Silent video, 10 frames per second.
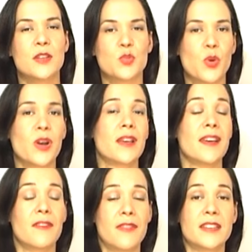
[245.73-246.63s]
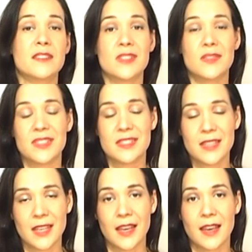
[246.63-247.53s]
is working effectively for
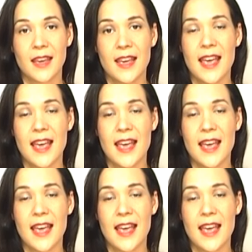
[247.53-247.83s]
singing.